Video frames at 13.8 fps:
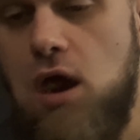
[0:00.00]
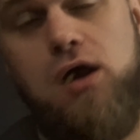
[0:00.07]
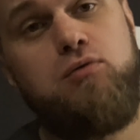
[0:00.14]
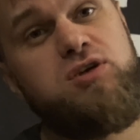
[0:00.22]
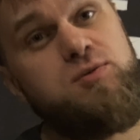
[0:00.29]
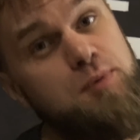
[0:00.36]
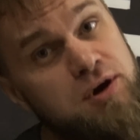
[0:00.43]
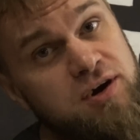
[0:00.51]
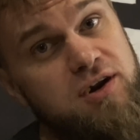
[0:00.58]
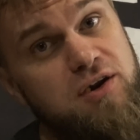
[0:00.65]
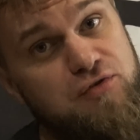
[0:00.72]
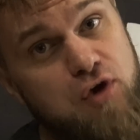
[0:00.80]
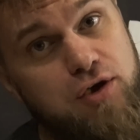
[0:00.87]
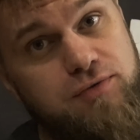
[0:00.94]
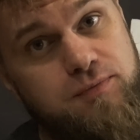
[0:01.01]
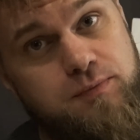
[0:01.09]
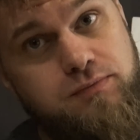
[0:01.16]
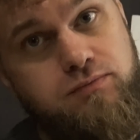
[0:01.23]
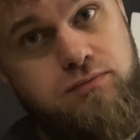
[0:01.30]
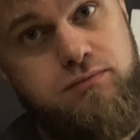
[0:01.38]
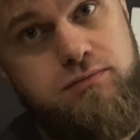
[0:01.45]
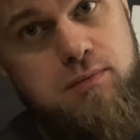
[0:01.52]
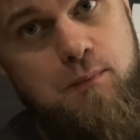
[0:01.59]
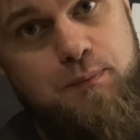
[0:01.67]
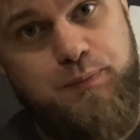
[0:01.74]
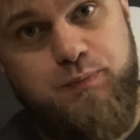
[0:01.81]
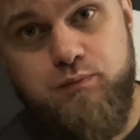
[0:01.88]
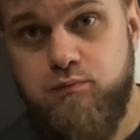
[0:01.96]
It was better than I thought.
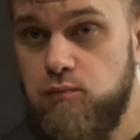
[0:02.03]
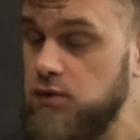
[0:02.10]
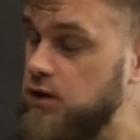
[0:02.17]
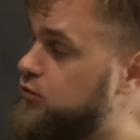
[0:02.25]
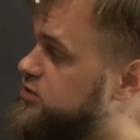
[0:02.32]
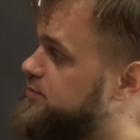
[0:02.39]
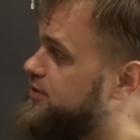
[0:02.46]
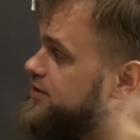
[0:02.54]
It was